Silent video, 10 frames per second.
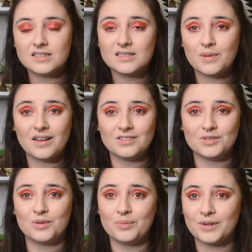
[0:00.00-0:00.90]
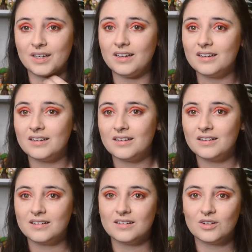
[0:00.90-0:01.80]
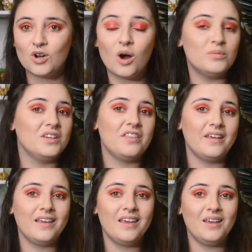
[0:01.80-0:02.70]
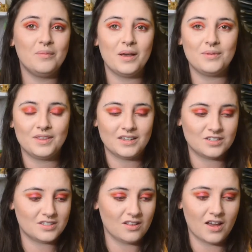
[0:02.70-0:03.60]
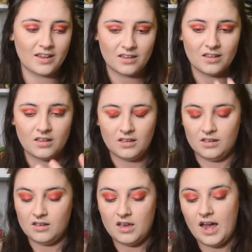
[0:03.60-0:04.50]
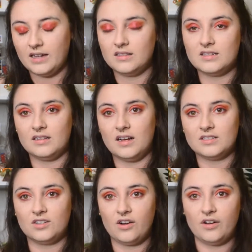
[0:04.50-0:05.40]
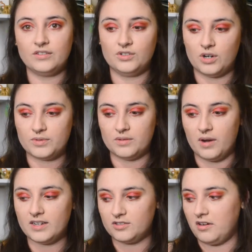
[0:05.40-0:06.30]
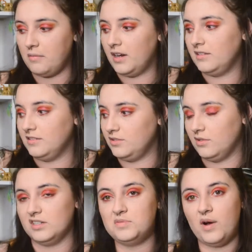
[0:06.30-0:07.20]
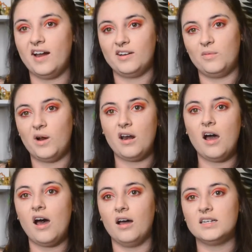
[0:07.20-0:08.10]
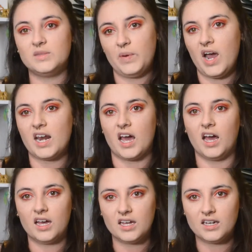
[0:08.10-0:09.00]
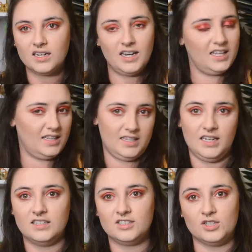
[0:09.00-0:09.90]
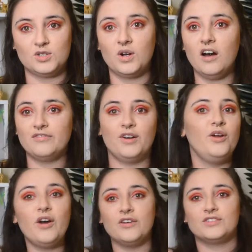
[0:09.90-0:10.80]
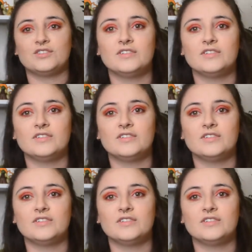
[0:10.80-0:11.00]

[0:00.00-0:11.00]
Spiders are a pretty common thing here. Maybe they just, like, had this glass of Coke, dropped some ice cream in it, and saw a spider and went, ah, a spider! And it just took off. Who knows?